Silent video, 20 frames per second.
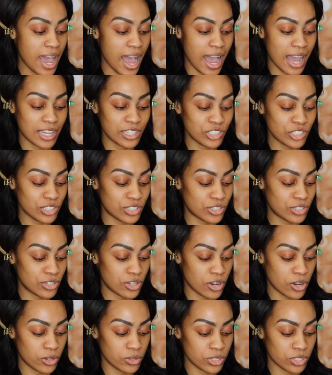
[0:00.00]
I just
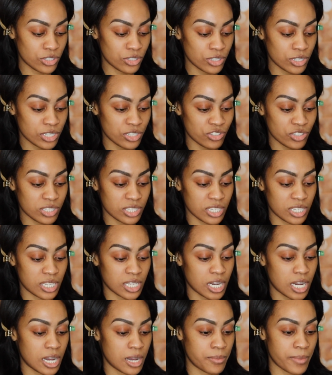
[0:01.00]
know this look is just going
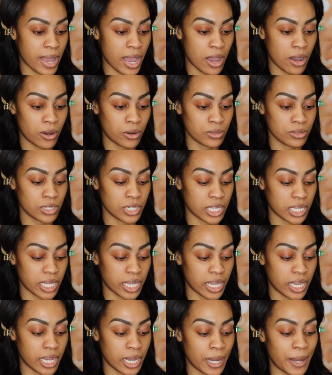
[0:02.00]
to come out
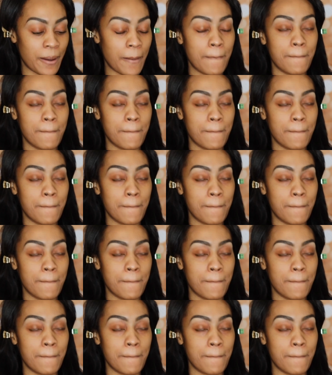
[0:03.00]
looking